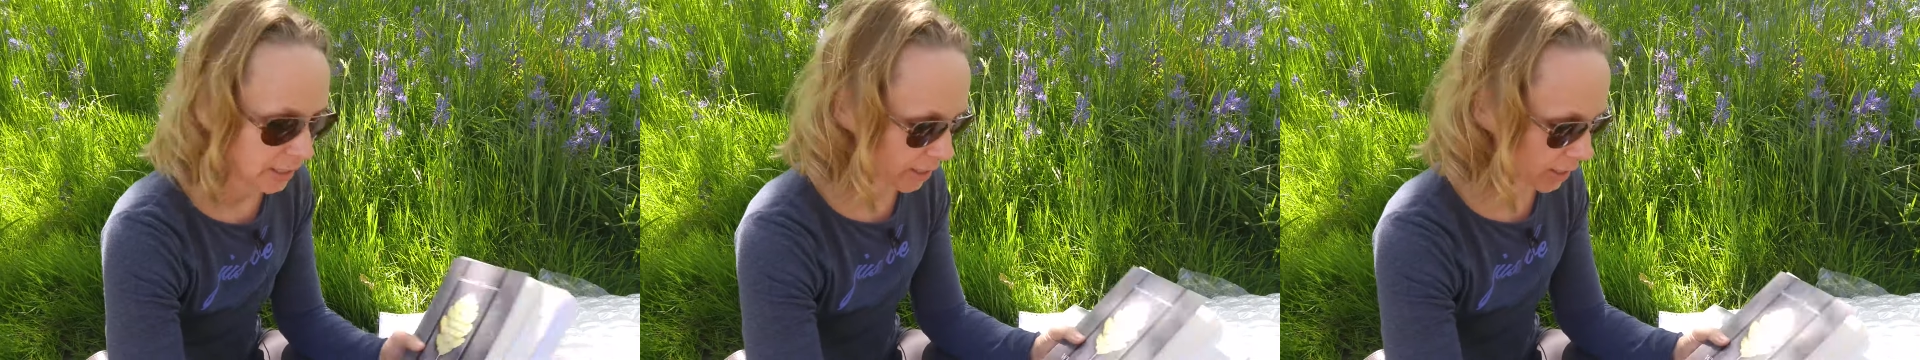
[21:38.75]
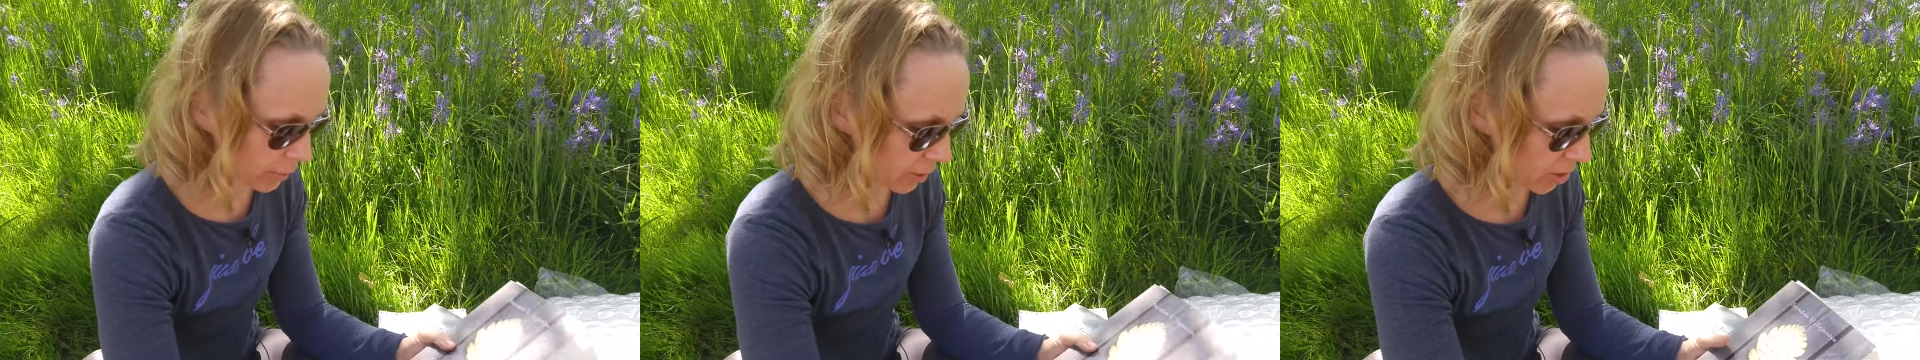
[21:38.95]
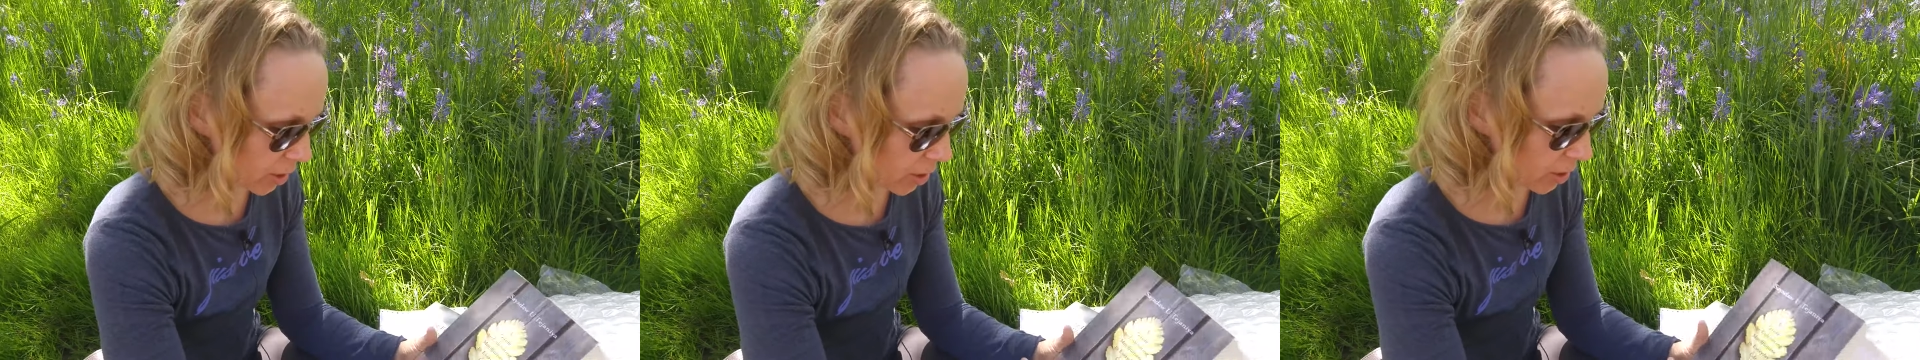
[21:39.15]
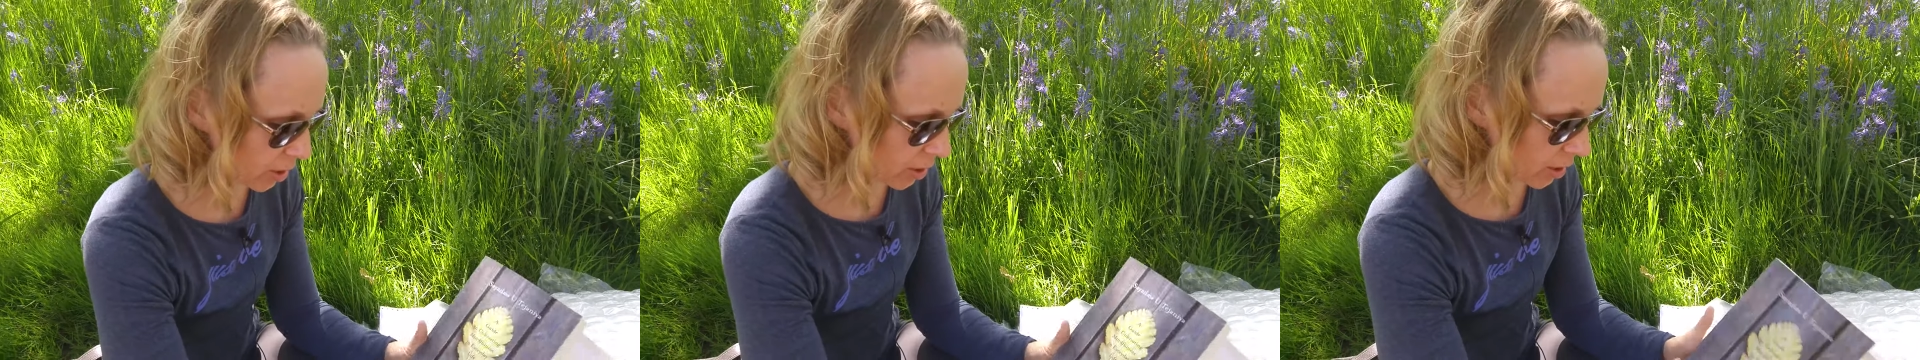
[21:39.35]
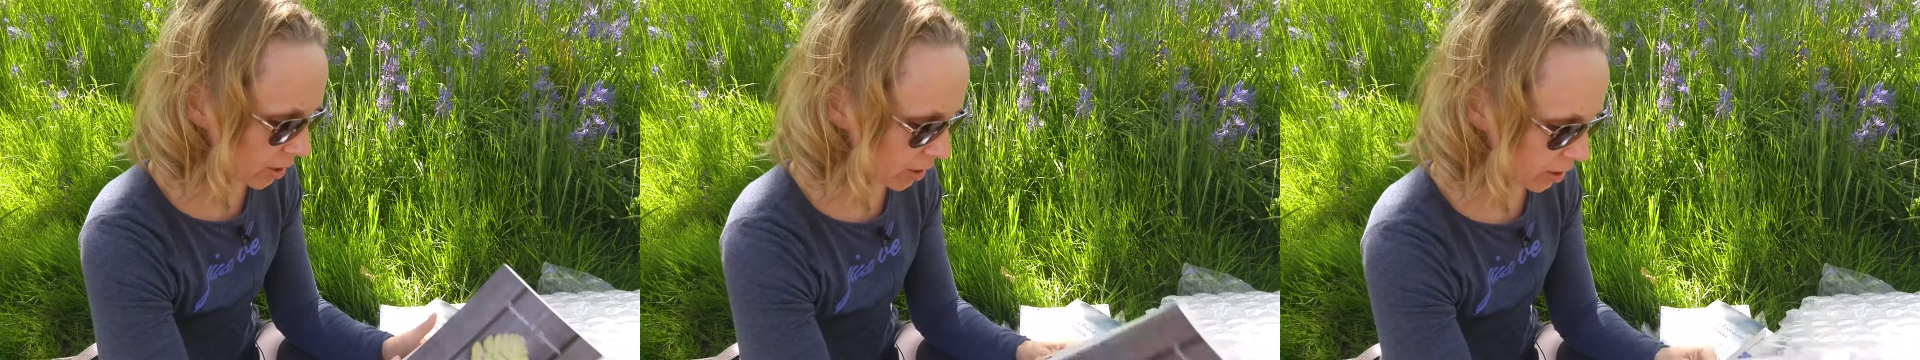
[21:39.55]
especially to
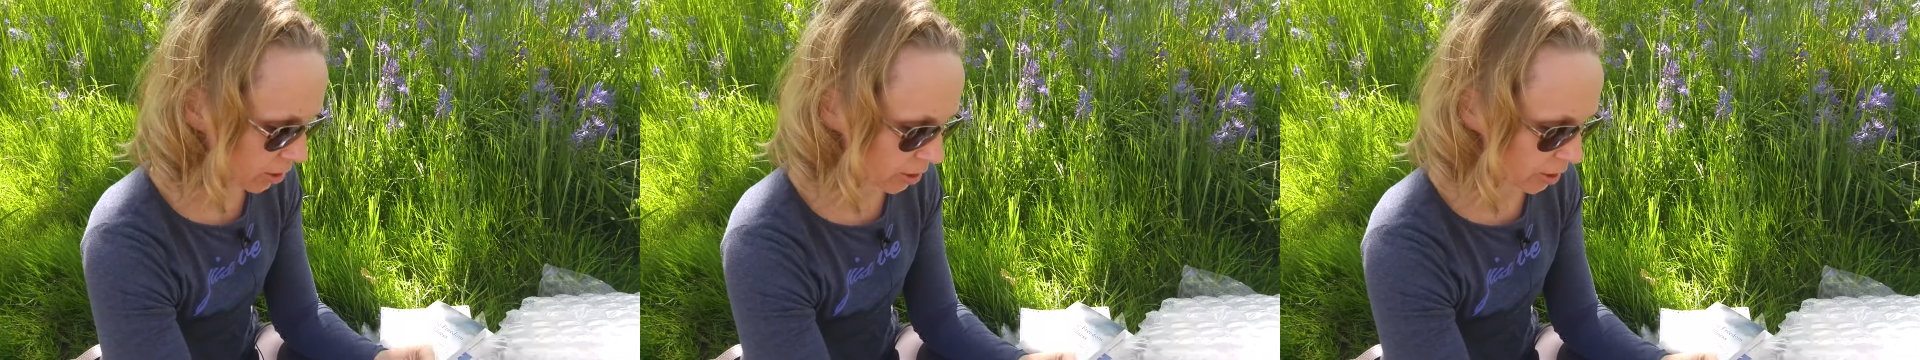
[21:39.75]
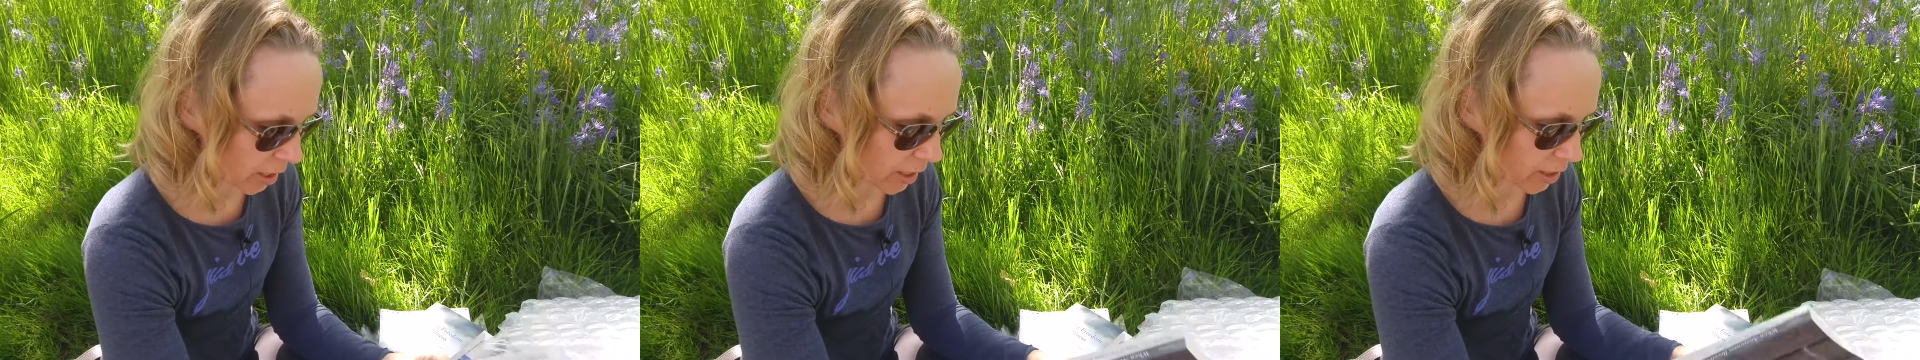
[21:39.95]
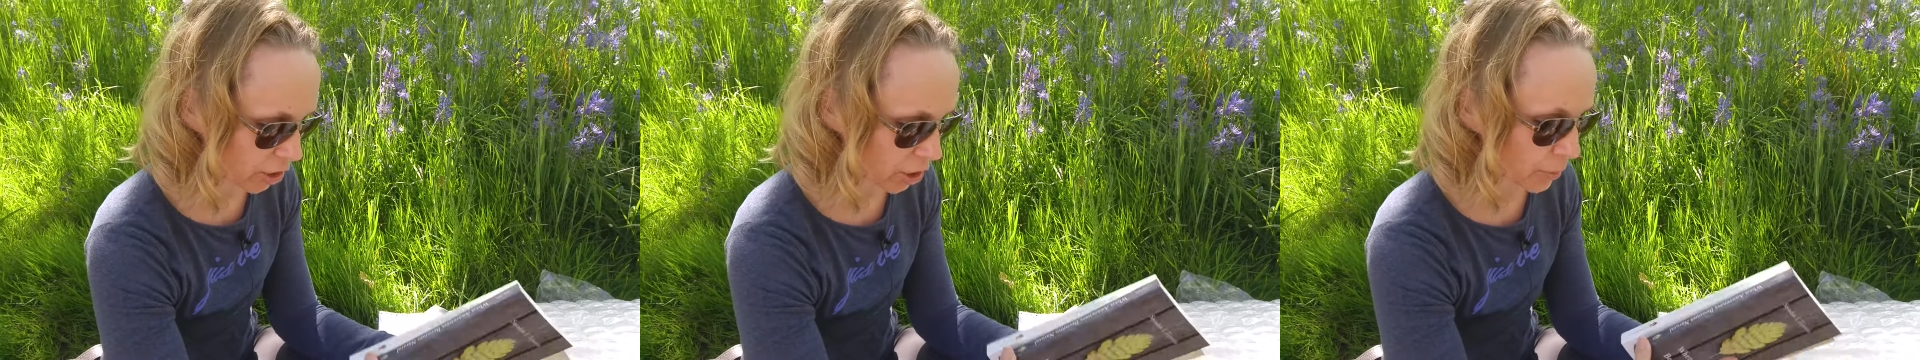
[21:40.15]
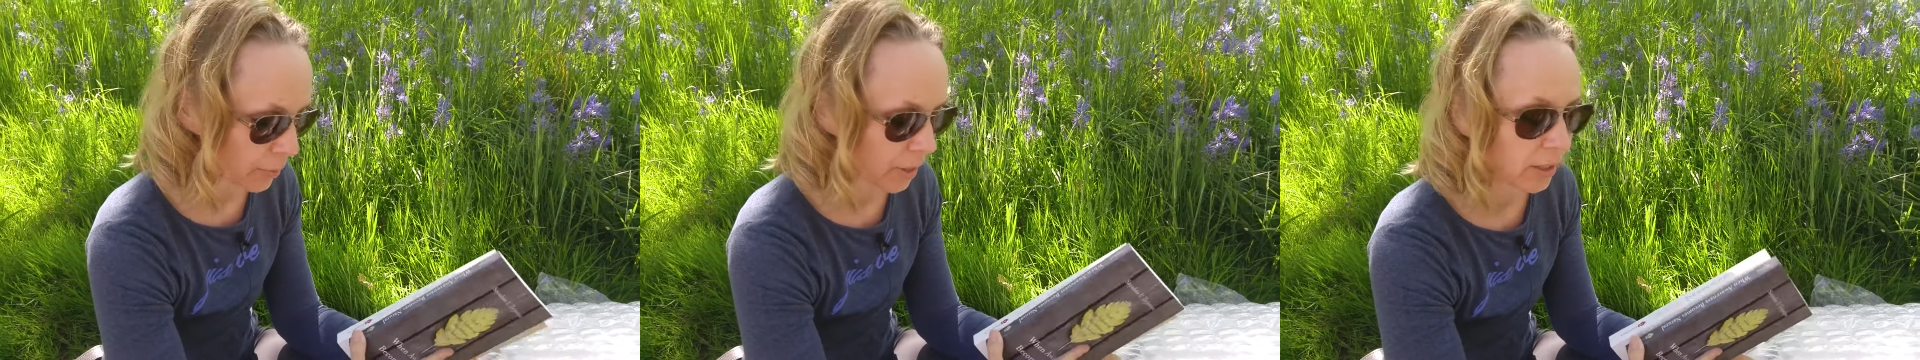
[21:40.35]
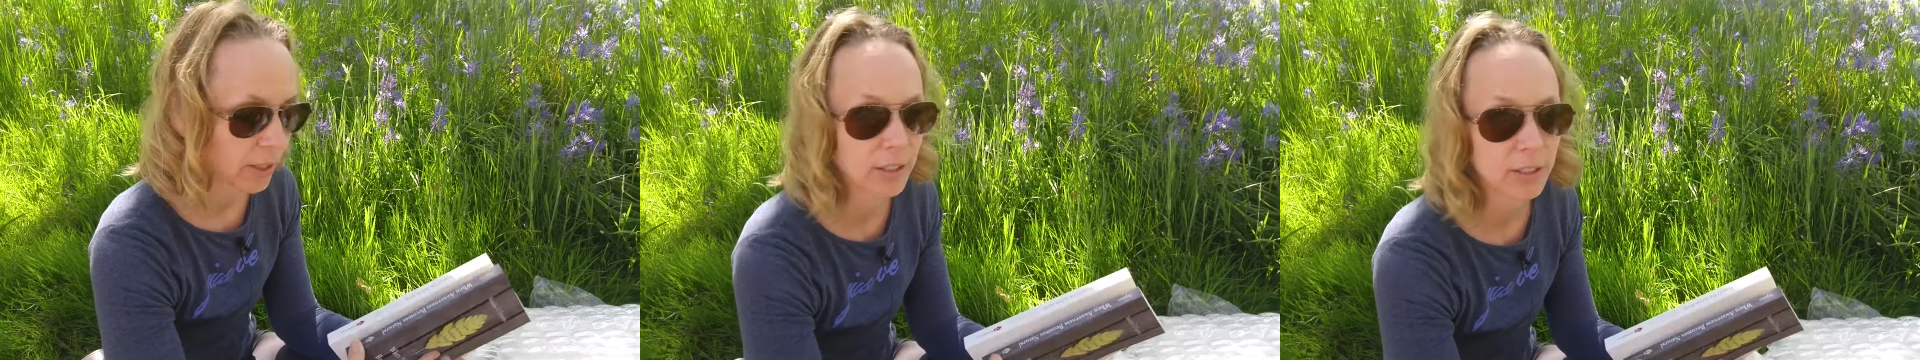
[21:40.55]
this is uh,
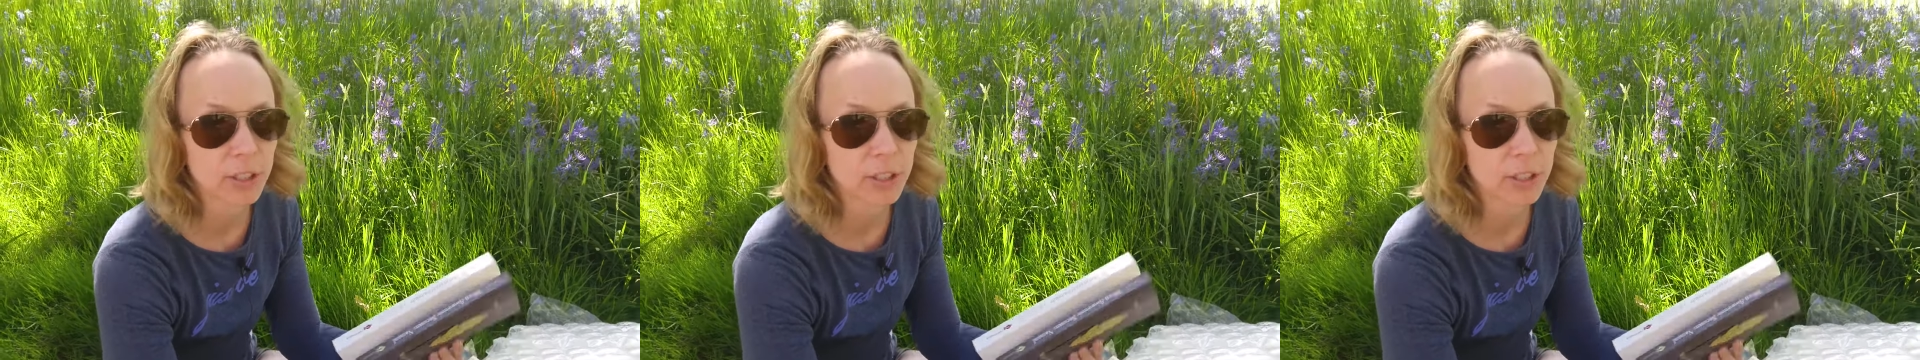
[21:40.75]
Shambhala.